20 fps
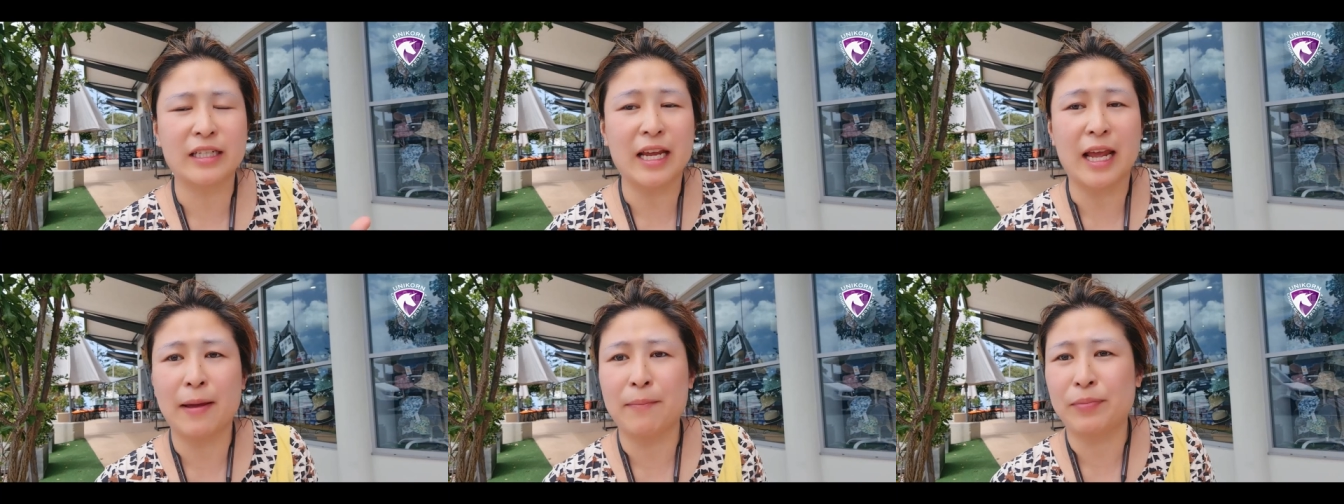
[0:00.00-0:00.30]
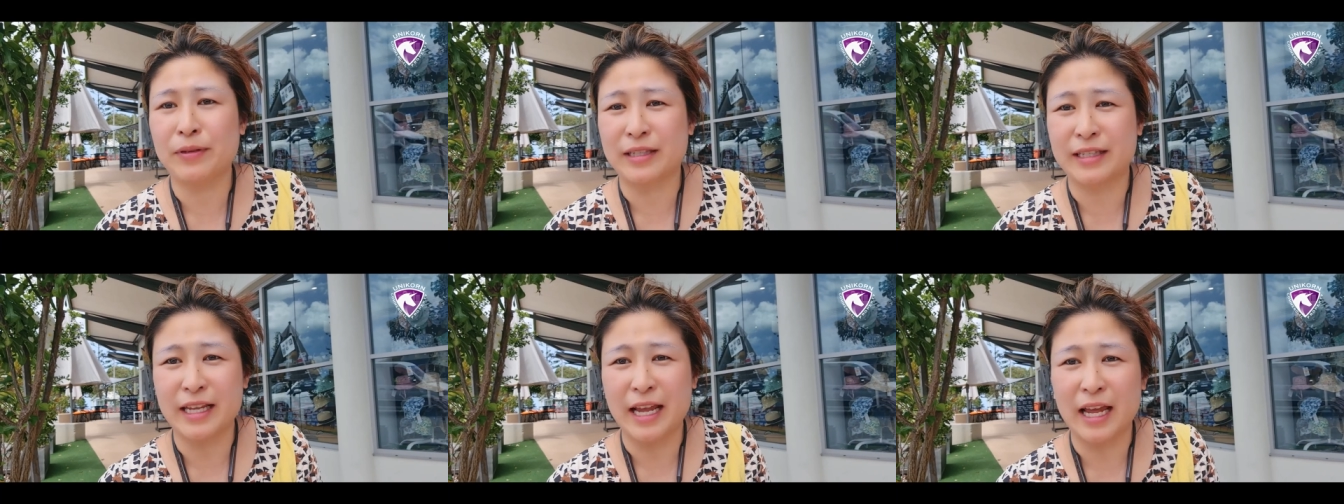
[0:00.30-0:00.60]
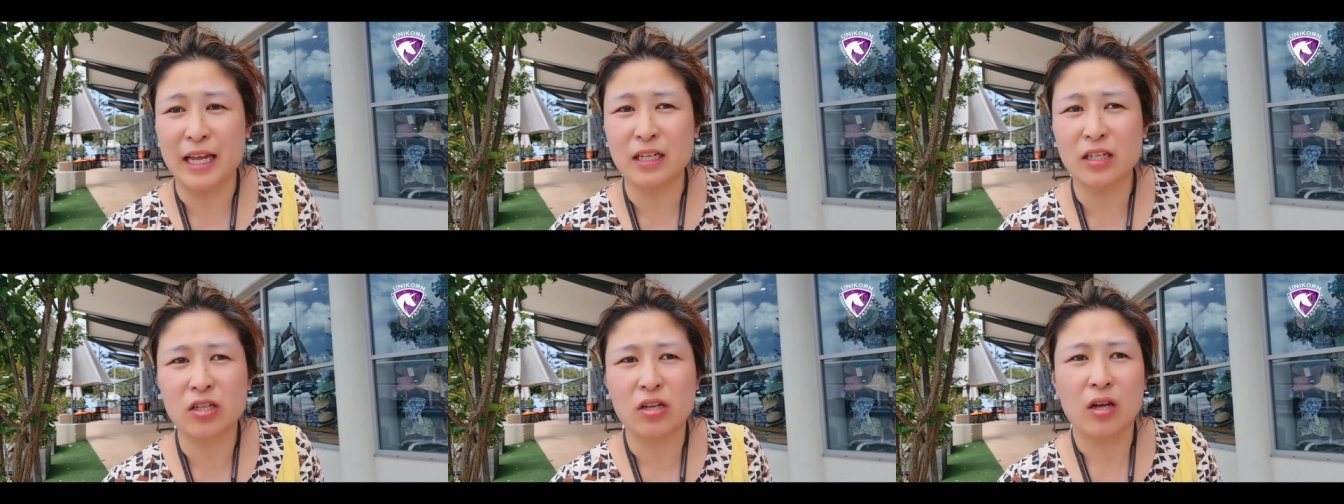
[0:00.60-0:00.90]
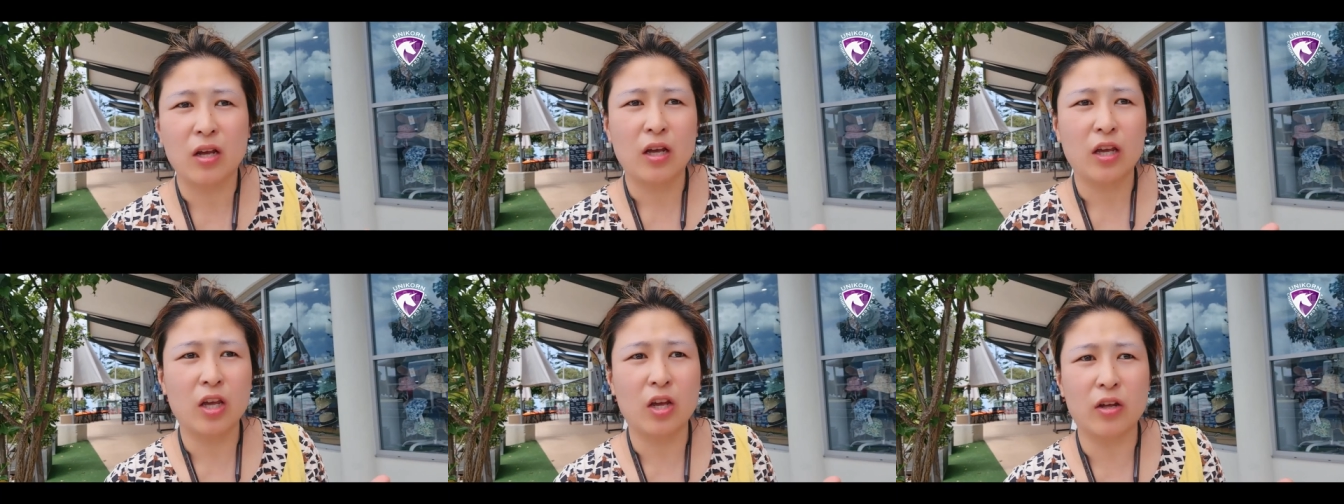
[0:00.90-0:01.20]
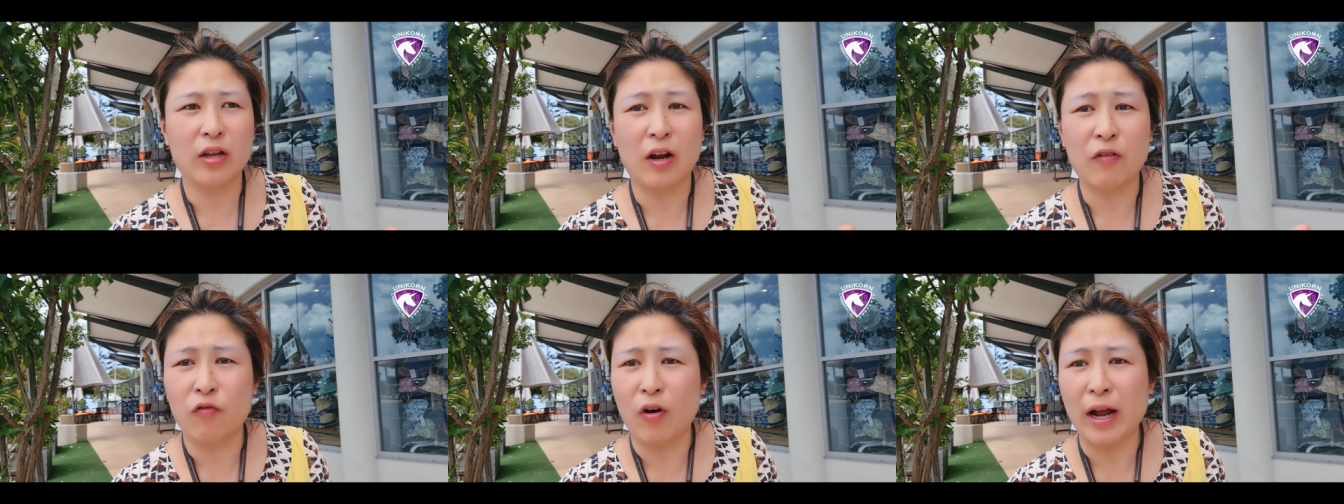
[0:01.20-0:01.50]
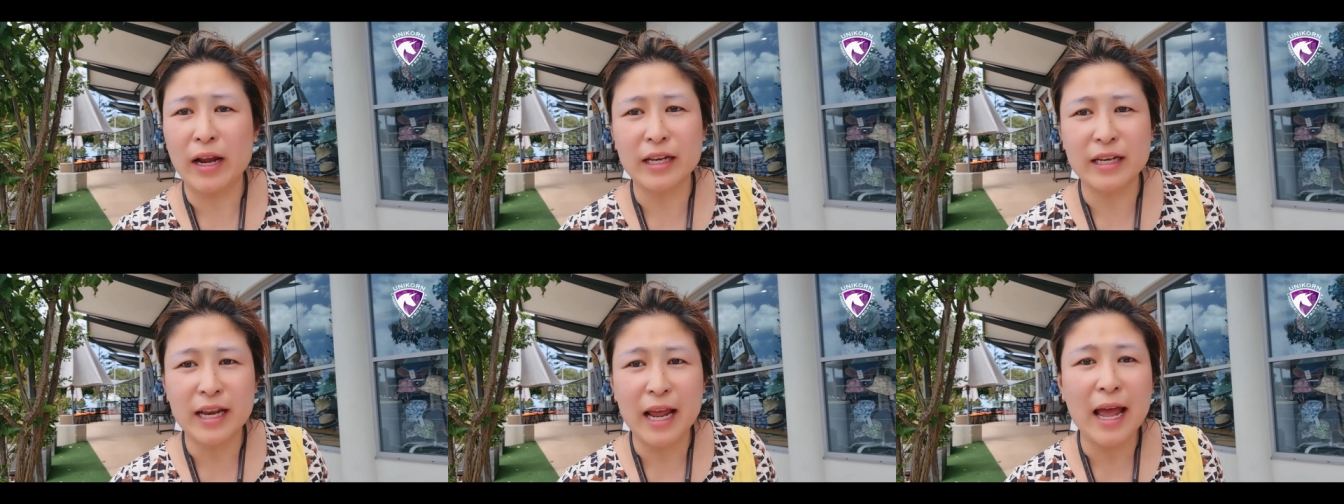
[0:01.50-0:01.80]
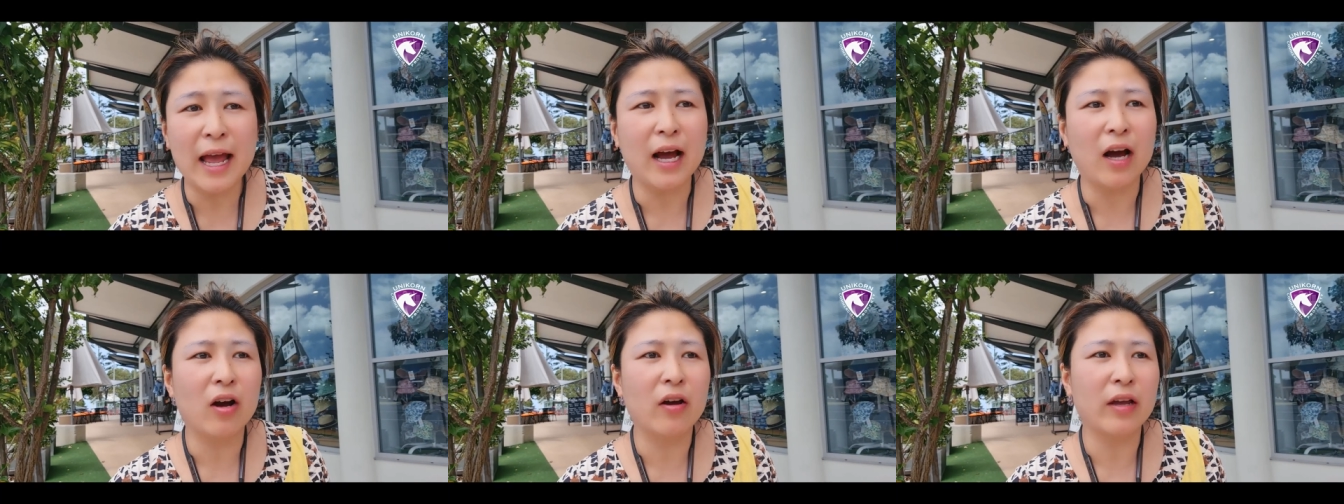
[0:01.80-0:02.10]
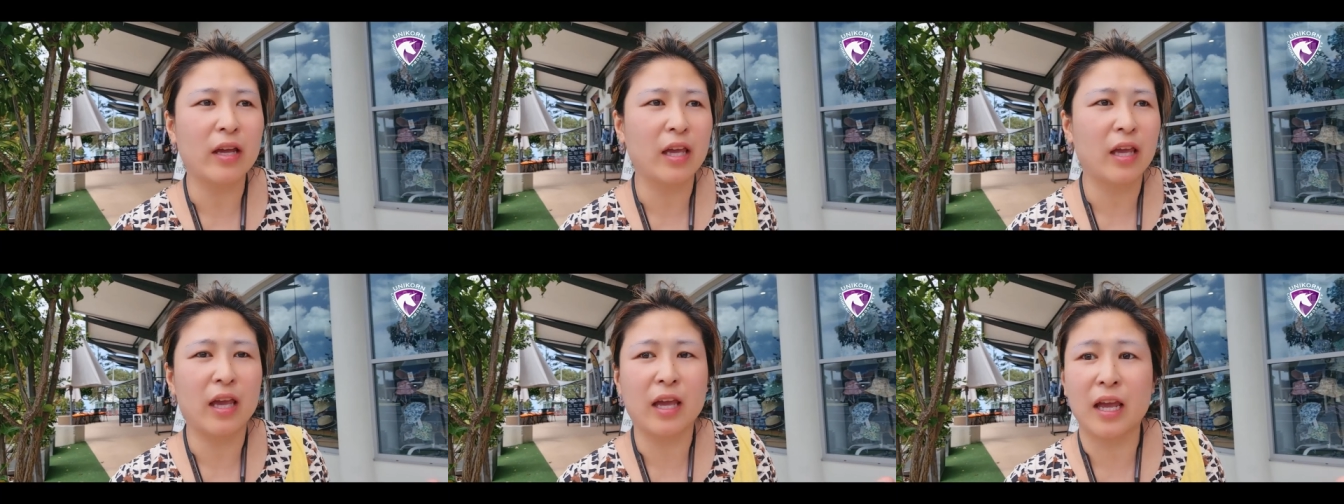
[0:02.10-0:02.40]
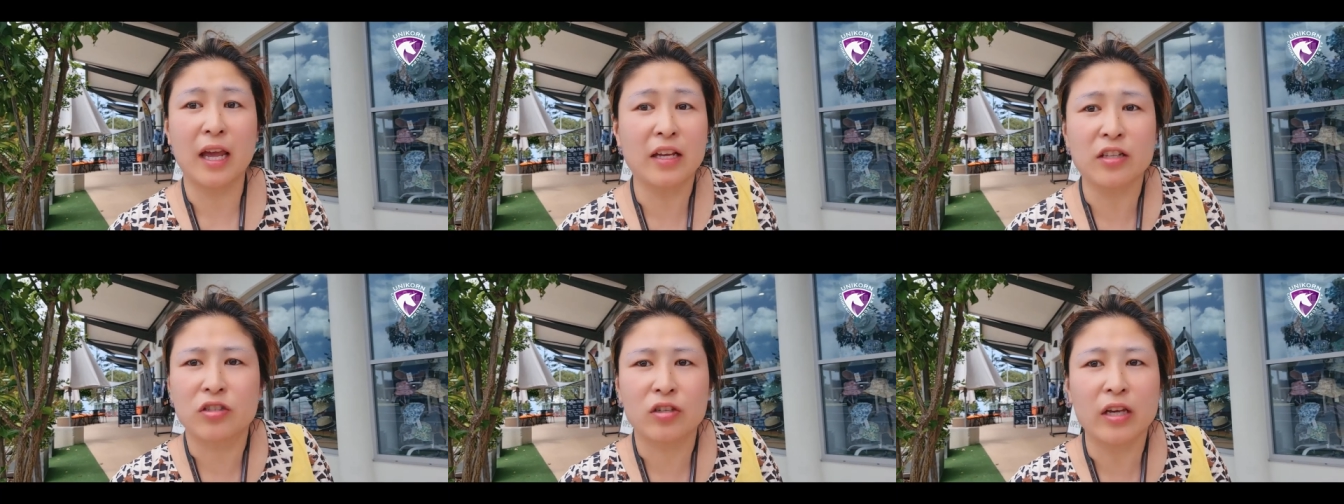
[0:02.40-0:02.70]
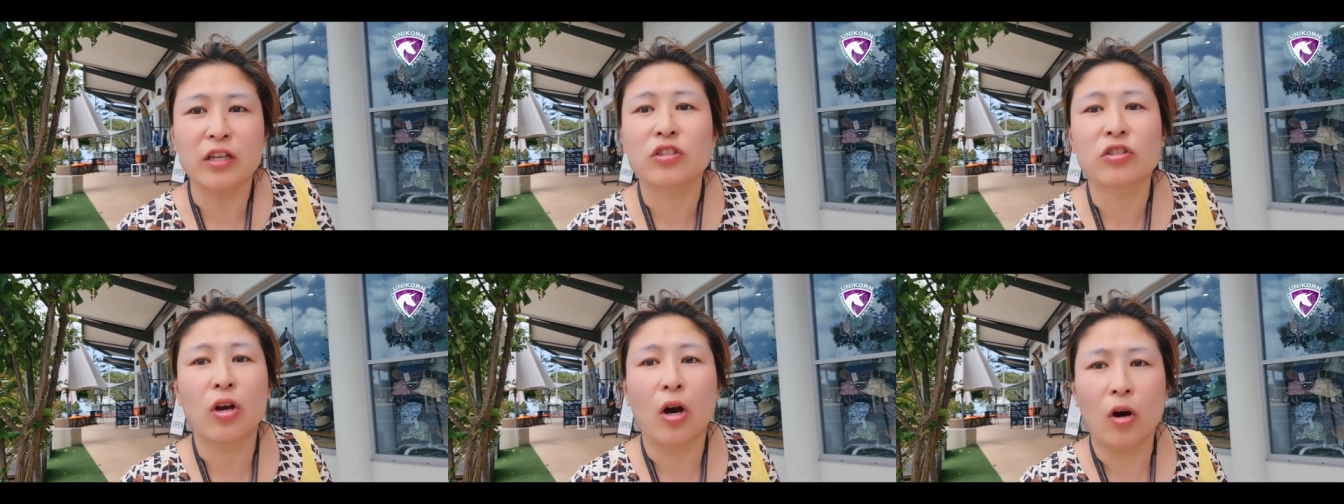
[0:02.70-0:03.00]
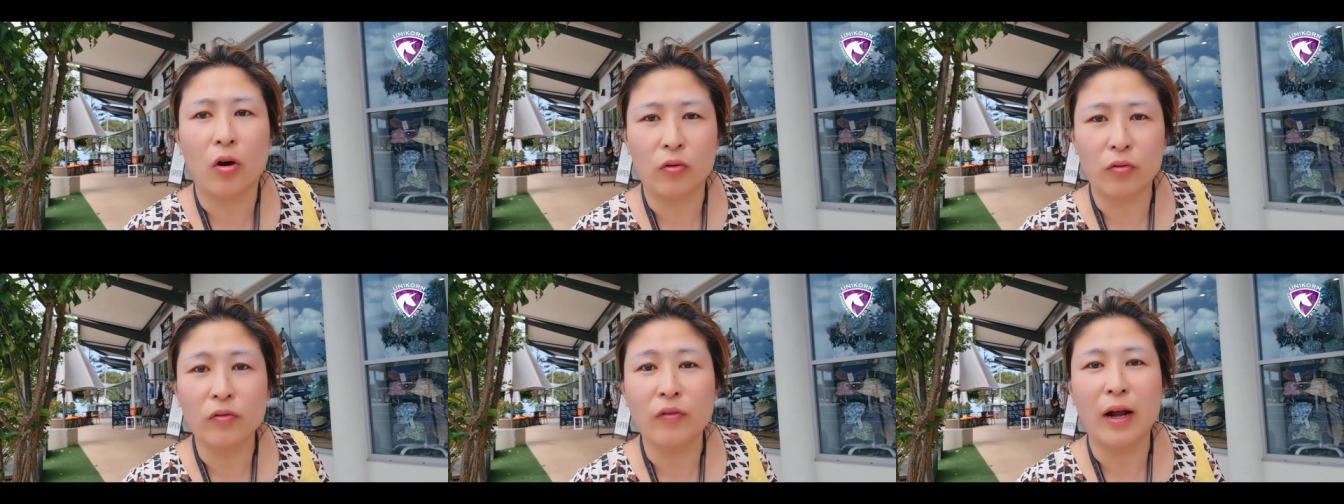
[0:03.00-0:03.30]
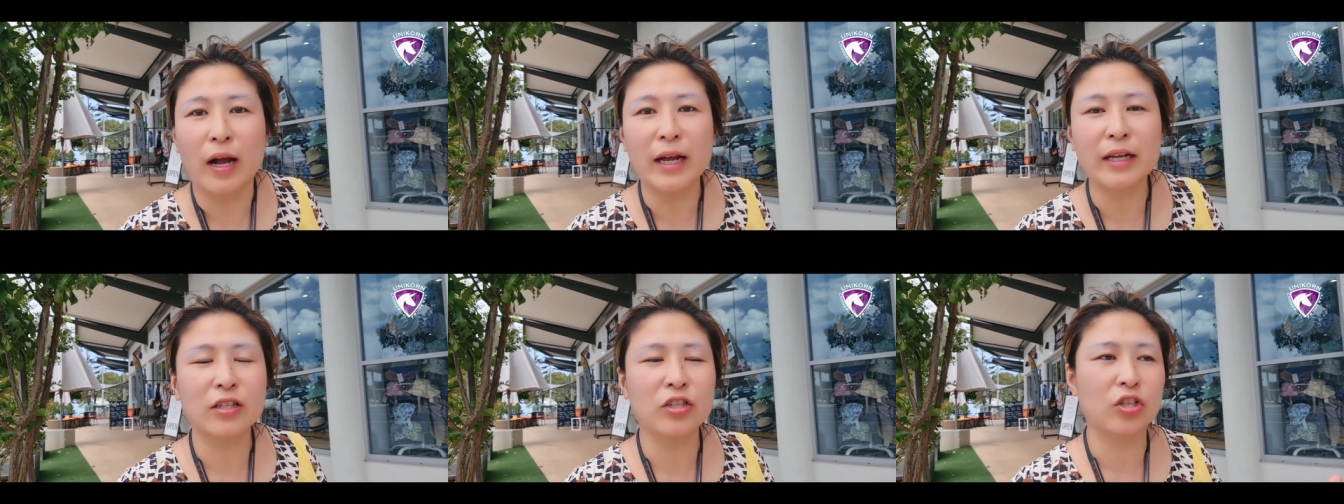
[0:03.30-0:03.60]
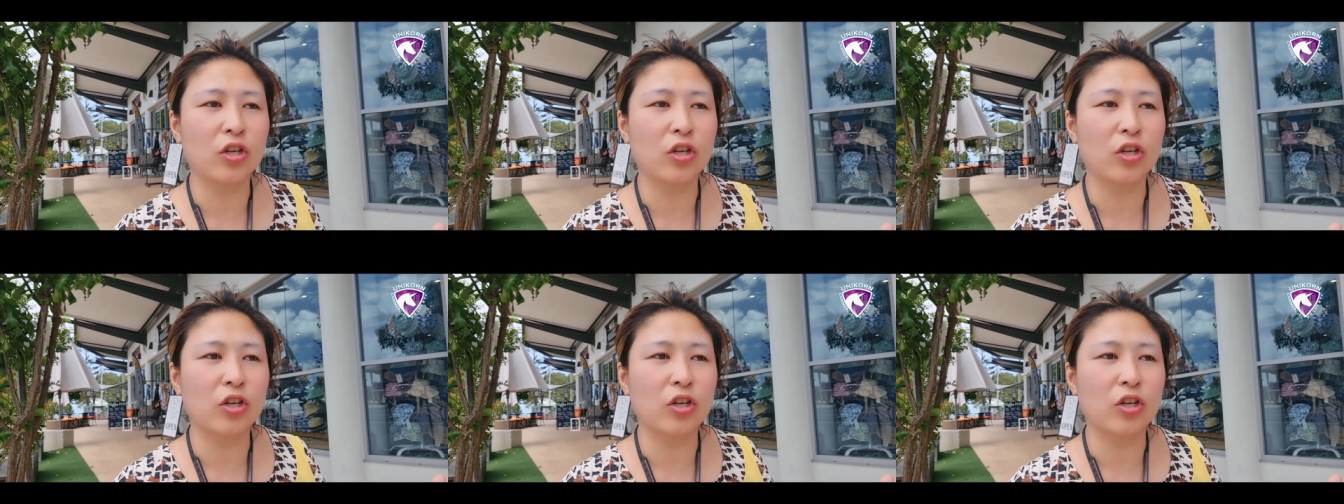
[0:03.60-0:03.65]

10% right now is, is gold, right?